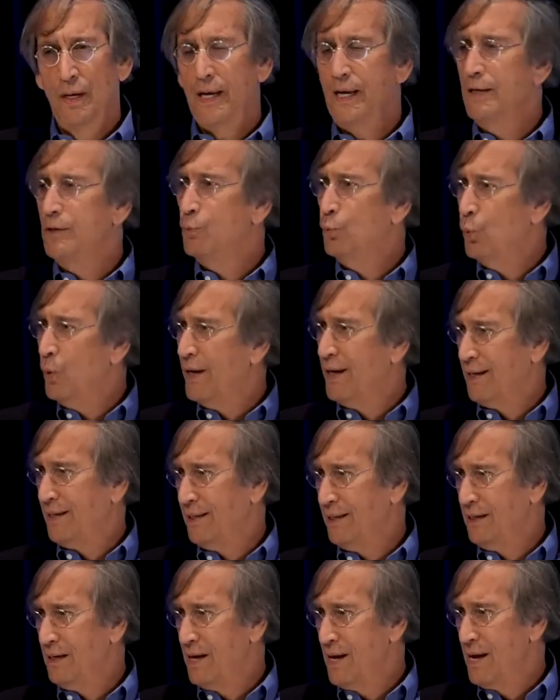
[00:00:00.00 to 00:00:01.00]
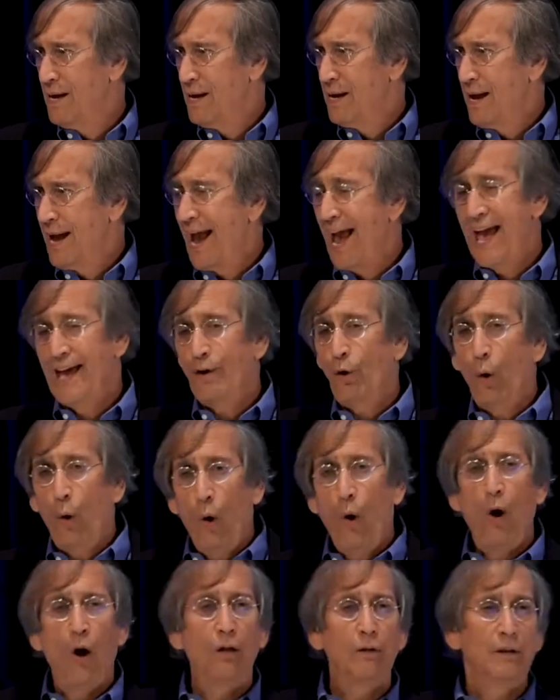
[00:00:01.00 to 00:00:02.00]
in we at
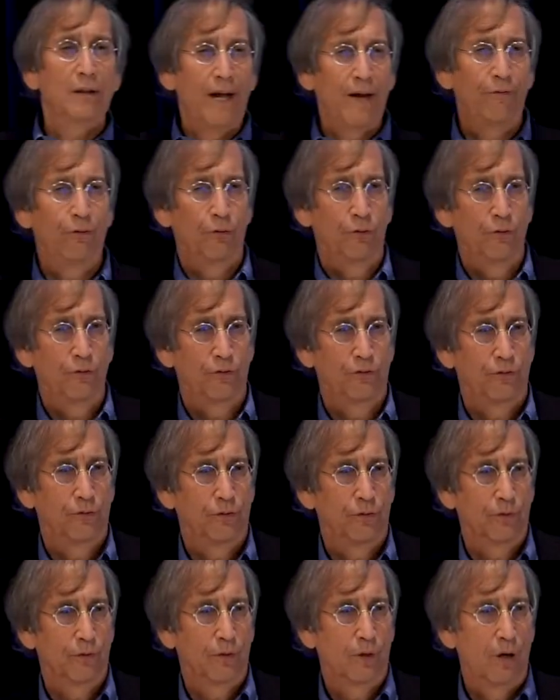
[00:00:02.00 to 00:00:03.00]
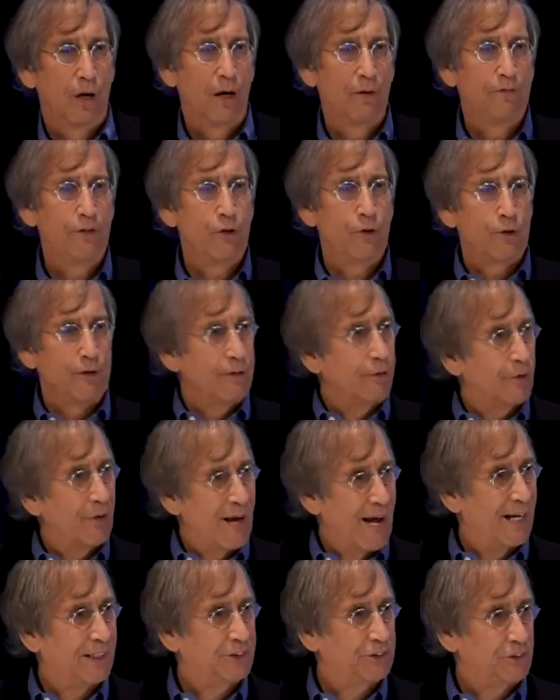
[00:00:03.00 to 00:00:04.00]
all levels of your
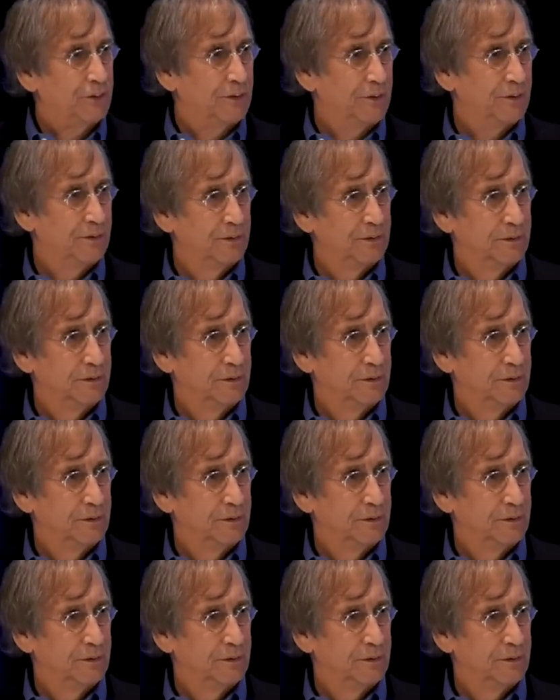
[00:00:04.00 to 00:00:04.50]
interaction